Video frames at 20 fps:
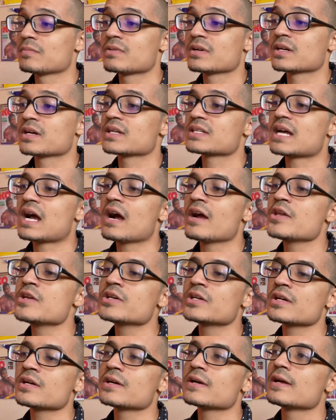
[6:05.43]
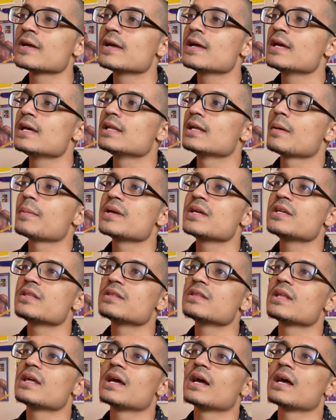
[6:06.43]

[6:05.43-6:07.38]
because how are you going to I mean,